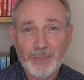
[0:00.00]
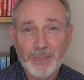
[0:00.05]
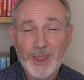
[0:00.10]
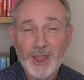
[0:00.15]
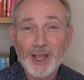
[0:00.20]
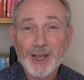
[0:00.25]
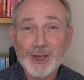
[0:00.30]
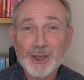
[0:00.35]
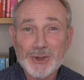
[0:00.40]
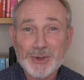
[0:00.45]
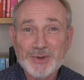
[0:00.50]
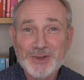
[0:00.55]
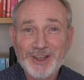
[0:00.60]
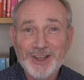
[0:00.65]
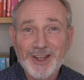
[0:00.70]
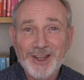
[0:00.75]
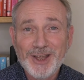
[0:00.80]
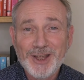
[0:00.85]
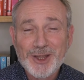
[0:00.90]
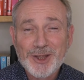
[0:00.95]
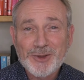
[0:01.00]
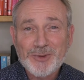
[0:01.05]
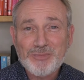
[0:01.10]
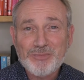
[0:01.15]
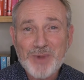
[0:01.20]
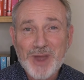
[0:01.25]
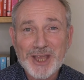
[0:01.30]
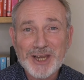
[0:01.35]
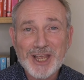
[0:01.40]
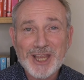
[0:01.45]
Hello,
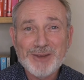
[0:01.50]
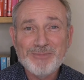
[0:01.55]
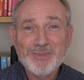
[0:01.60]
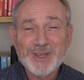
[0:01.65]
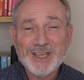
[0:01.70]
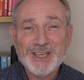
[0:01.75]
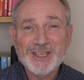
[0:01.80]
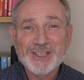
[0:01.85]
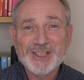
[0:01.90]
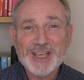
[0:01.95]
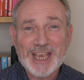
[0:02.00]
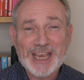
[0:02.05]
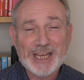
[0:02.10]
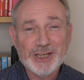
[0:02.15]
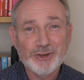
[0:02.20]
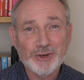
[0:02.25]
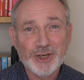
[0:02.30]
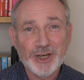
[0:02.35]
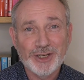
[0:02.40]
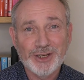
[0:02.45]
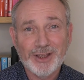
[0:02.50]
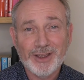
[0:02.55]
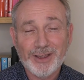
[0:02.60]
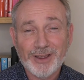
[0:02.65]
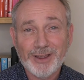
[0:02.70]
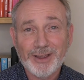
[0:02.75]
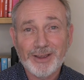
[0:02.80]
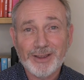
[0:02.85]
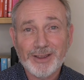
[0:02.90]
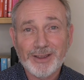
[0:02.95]
my name is Adrian
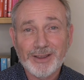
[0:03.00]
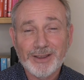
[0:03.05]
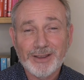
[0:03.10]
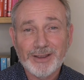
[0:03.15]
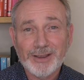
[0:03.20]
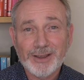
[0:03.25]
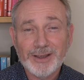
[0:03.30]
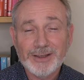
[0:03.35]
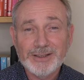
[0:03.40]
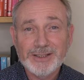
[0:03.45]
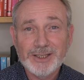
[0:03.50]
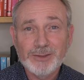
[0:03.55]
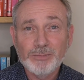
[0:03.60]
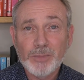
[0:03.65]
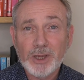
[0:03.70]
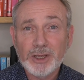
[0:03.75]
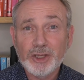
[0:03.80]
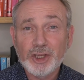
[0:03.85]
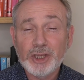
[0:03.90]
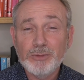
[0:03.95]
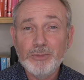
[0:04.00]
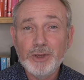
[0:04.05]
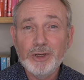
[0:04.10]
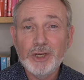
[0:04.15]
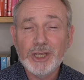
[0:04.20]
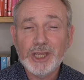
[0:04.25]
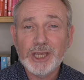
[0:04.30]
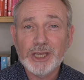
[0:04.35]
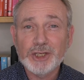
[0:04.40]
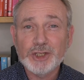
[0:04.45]
Kirk, and in my
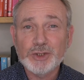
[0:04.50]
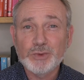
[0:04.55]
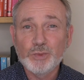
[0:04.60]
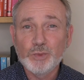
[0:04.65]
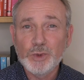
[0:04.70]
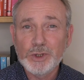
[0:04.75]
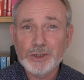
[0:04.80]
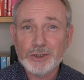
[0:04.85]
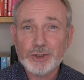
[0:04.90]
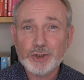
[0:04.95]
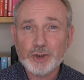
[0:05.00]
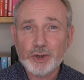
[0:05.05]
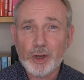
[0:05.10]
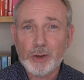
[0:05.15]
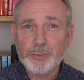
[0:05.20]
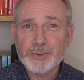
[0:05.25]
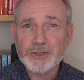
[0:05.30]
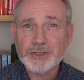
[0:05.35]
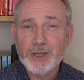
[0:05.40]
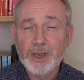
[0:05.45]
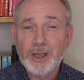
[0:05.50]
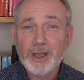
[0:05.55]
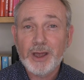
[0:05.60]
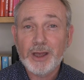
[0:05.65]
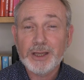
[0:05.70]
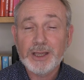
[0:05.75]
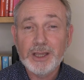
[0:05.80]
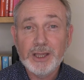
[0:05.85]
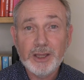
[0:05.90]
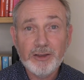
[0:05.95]
communication workshops,
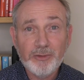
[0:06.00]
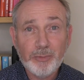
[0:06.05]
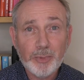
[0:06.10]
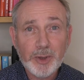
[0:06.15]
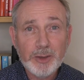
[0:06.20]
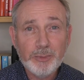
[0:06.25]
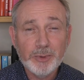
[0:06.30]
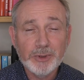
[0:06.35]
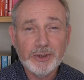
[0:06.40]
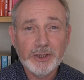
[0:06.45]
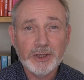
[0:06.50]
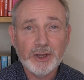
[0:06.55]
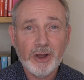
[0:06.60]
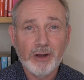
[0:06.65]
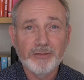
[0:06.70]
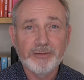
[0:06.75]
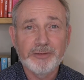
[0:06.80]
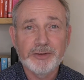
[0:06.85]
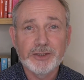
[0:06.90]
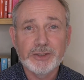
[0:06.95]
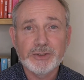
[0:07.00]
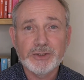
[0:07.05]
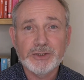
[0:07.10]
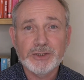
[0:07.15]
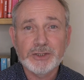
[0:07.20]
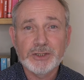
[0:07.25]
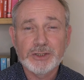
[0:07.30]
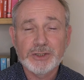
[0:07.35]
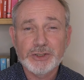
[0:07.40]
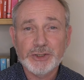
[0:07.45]
I give people the
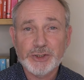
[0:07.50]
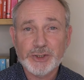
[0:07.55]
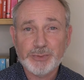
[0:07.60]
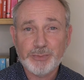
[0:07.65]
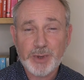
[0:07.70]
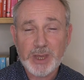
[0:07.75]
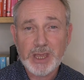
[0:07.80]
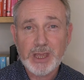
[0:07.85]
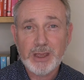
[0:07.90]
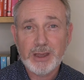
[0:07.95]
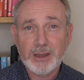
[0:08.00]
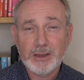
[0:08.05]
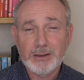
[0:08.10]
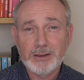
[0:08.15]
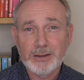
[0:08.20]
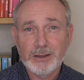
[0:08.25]
confidence to speak.